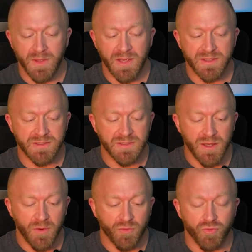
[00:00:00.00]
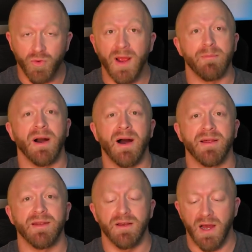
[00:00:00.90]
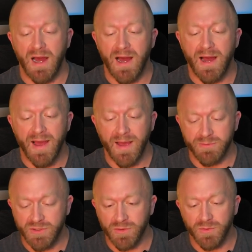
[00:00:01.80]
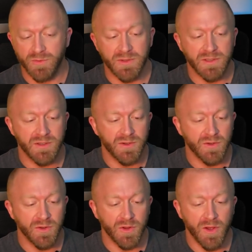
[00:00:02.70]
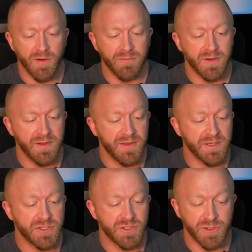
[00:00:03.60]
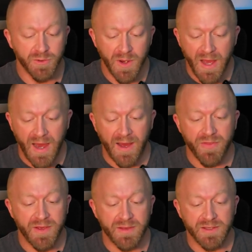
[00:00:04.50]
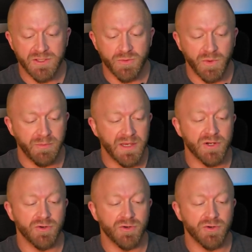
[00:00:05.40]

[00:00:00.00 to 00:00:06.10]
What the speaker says: it's right behind it. I absolutely love this shoe. I think this would be